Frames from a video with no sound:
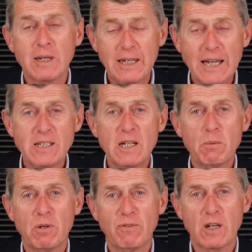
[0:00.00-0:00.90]
get in a
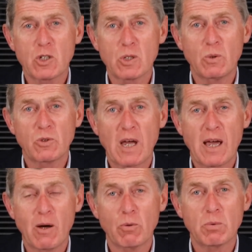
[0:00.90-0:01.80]
professional to
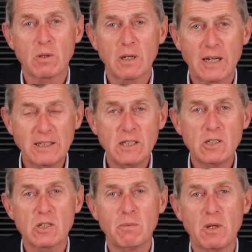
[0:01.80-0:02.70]
help. Get in
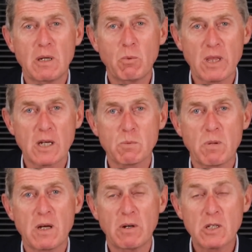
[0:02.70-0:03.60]
somebody with
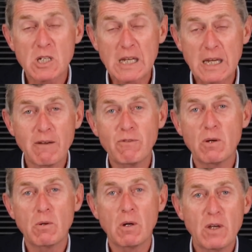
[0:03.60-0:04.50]
experience to give
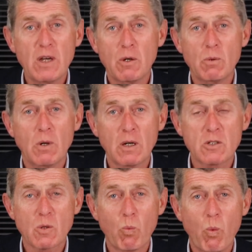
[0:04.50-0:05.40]
you a view
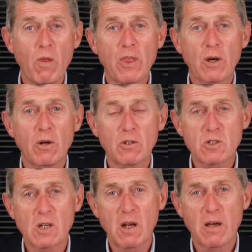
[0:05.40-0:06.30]
as to what the
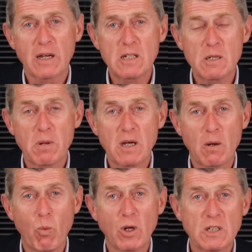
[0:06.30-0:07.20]
costs are likely to be
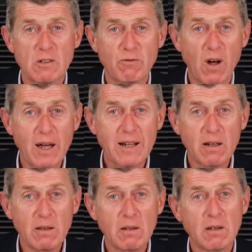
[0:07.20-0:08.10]
and what is
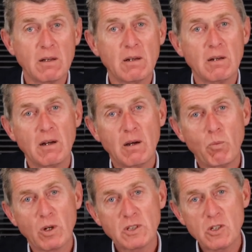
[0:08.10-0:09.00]
vital
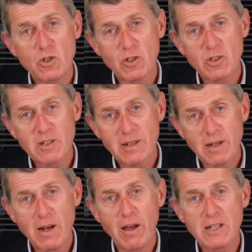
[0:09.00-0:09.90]
and what is just
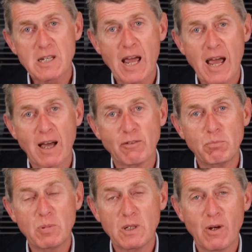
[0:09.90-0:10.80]
nice to have
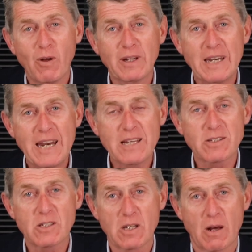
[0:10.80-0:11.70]
but not
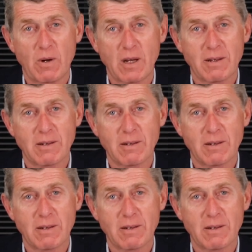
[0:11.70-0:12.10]
necessary.